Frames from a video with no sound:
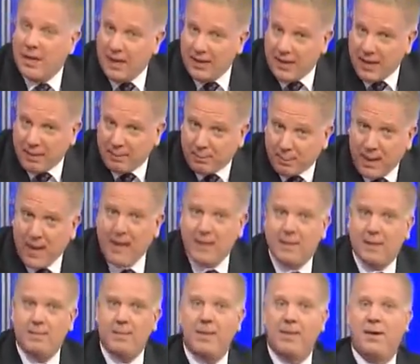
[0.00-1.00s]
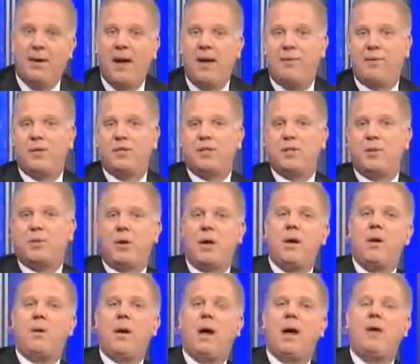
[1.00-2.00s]
and they applied them in their efforts to
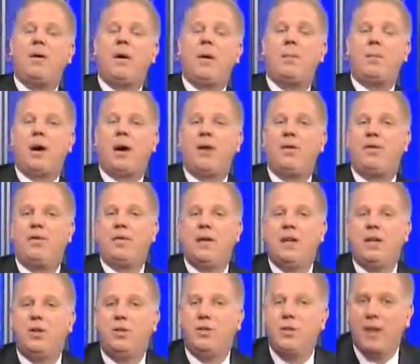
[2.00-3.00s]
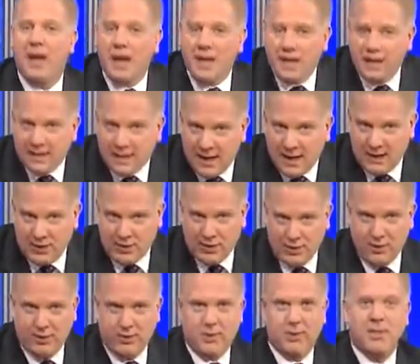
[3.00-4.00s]
bring around about the United
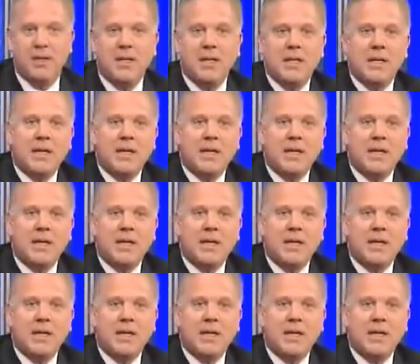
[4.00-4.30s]
Nations.